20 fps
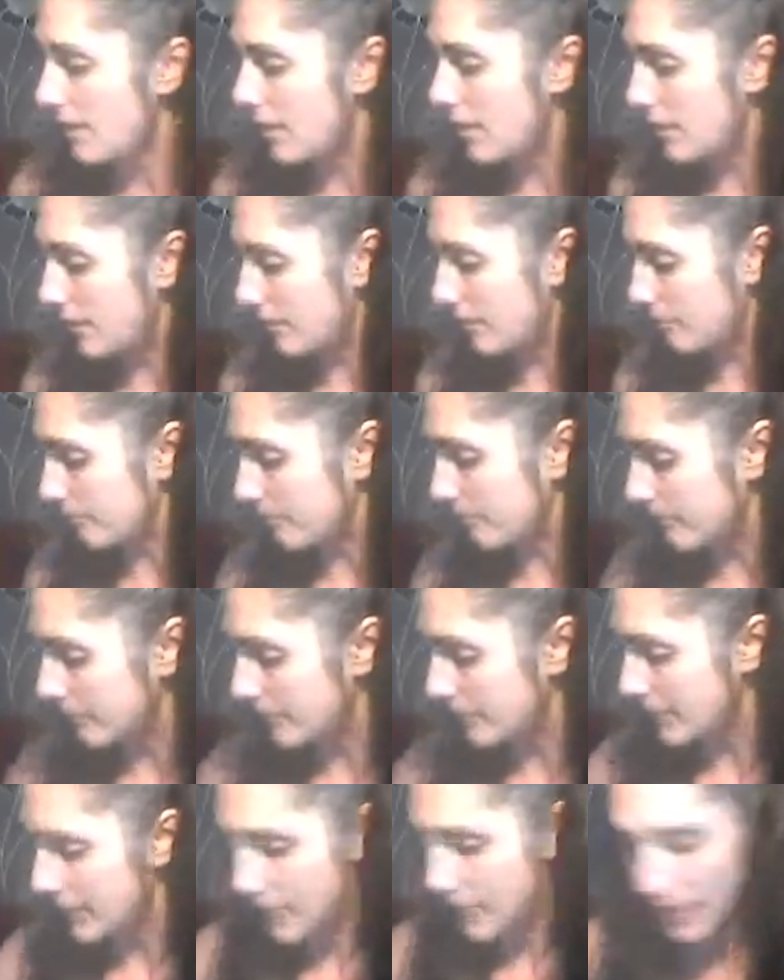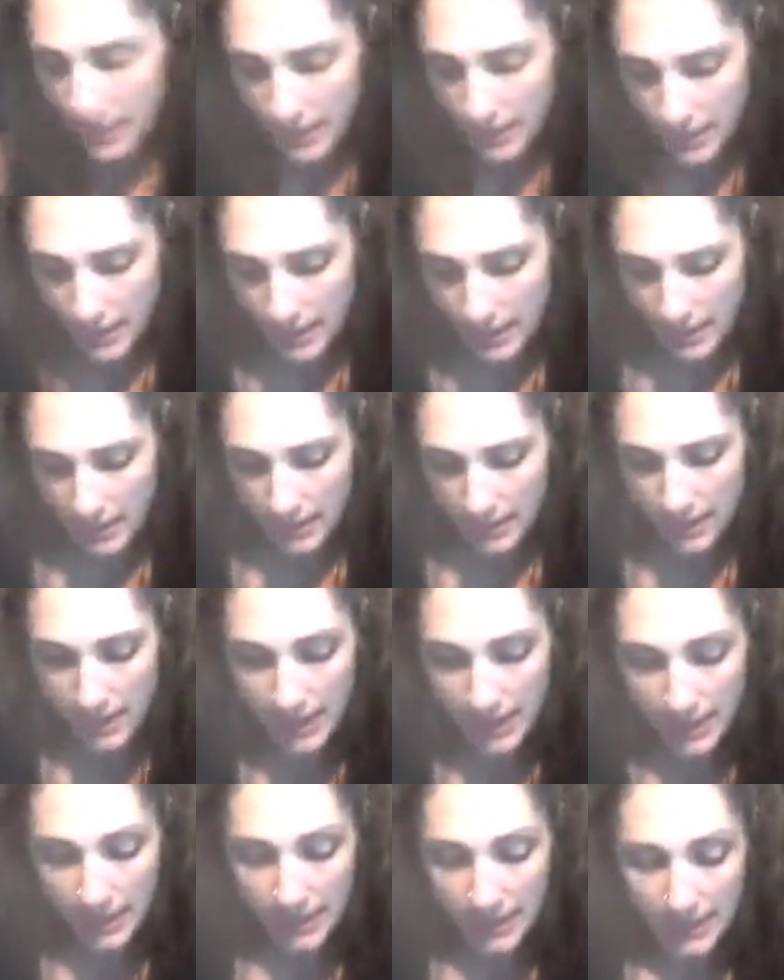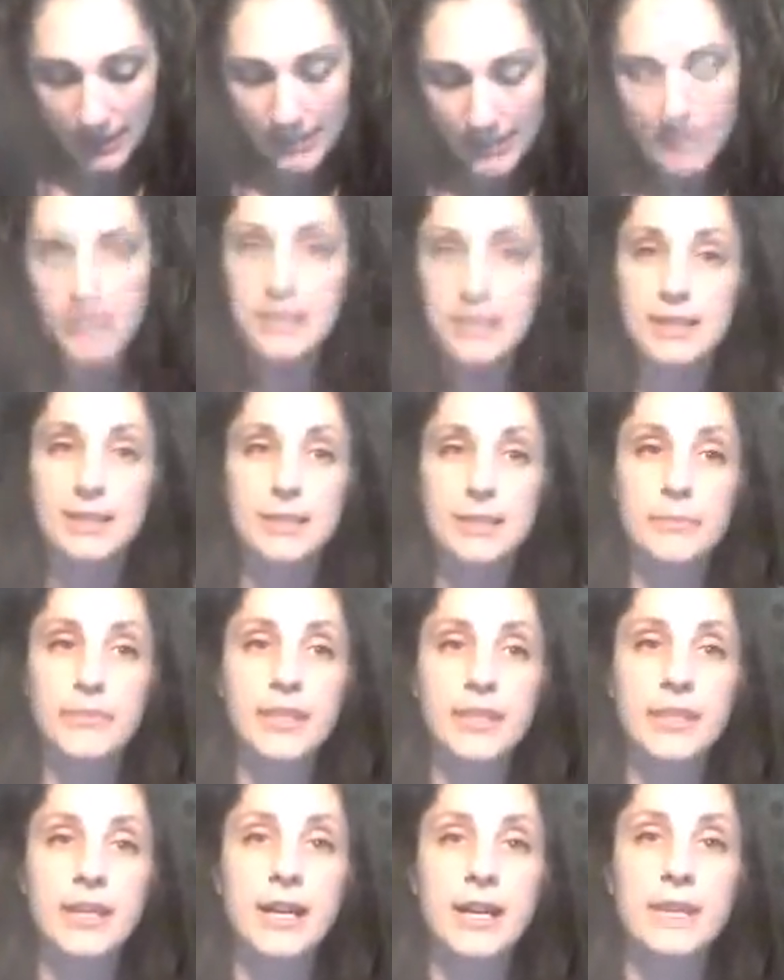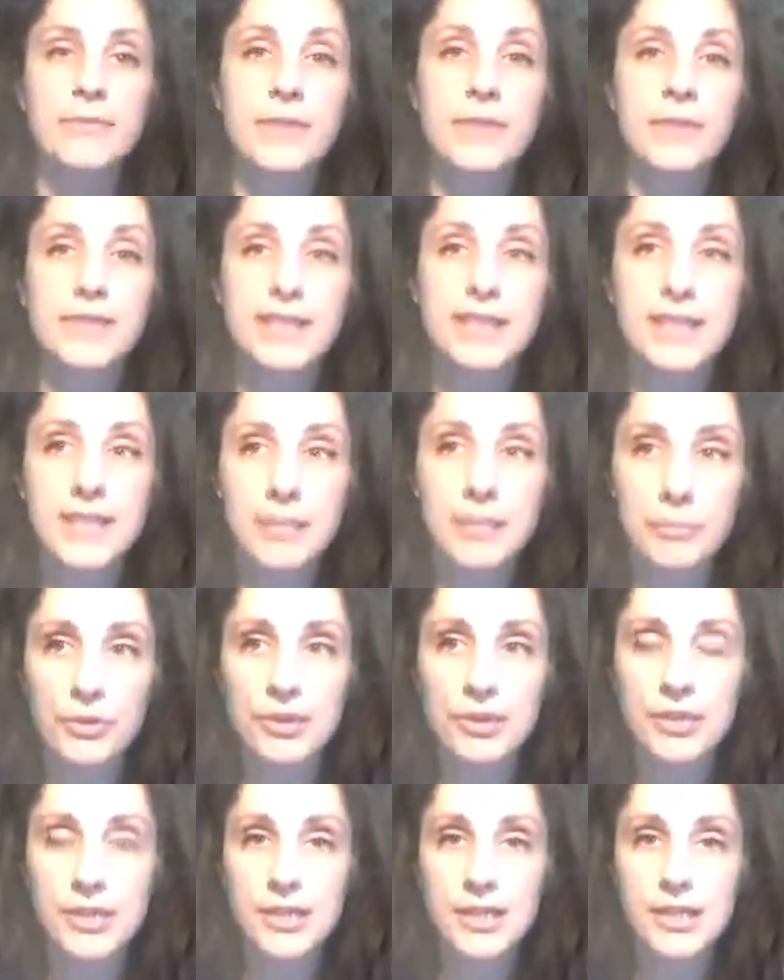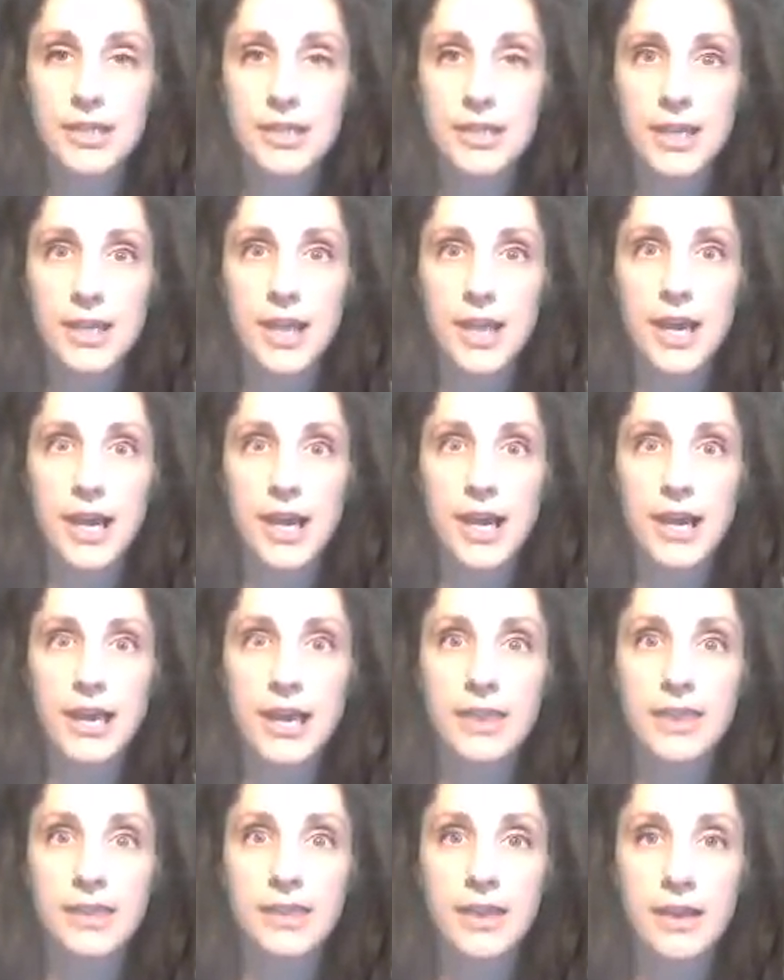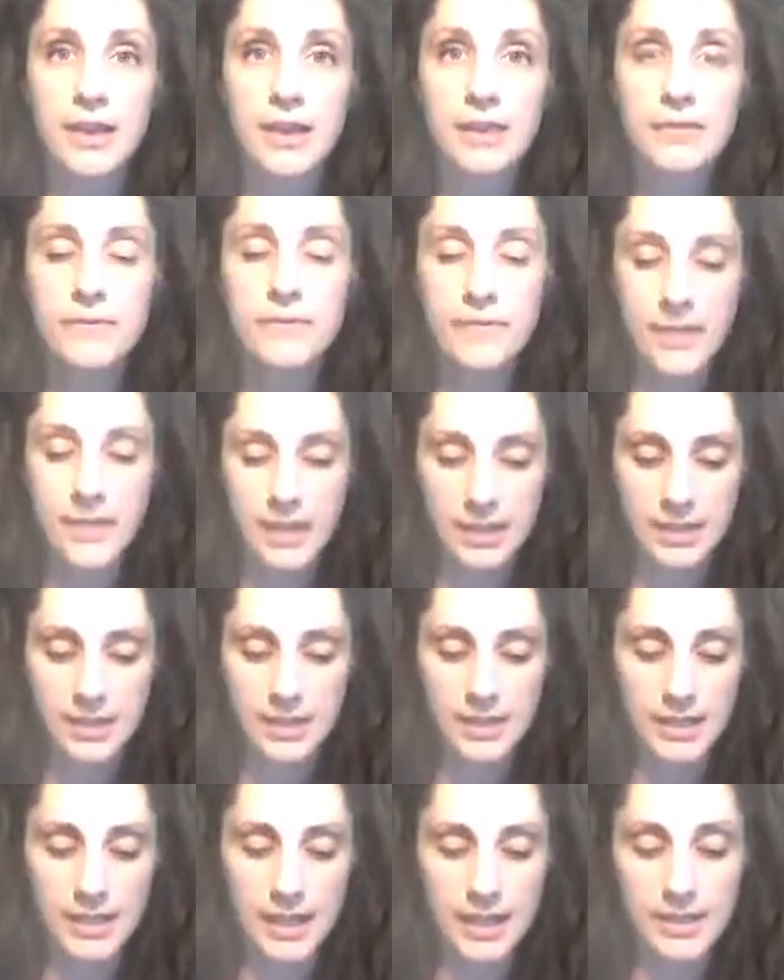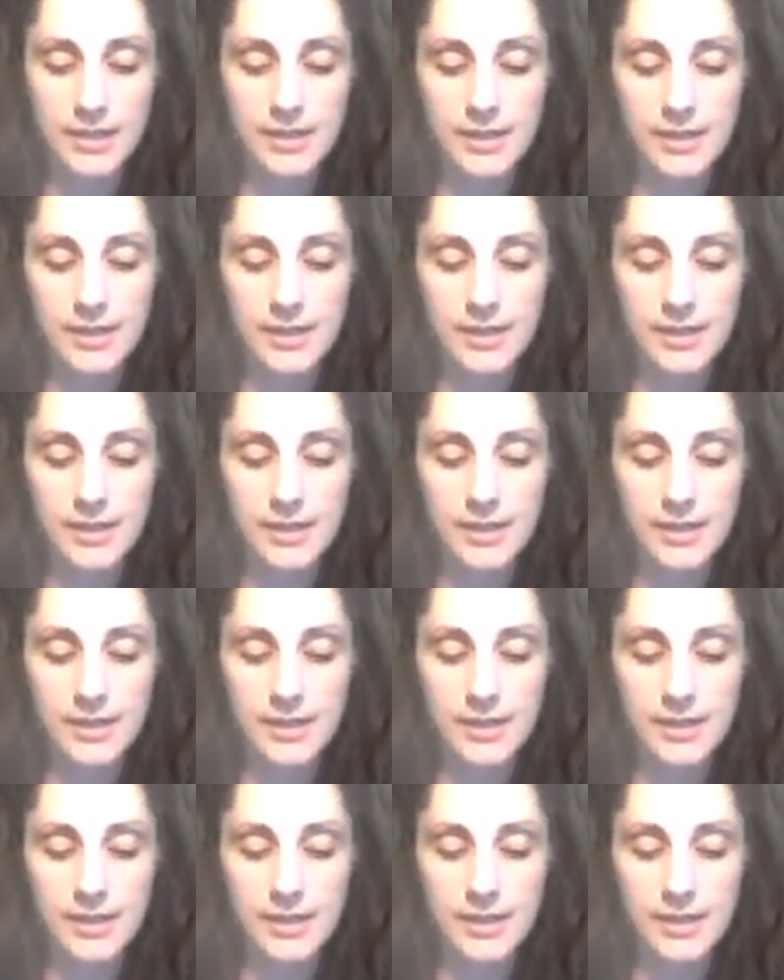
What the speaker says: Um, this is something that I found separately that I love, and I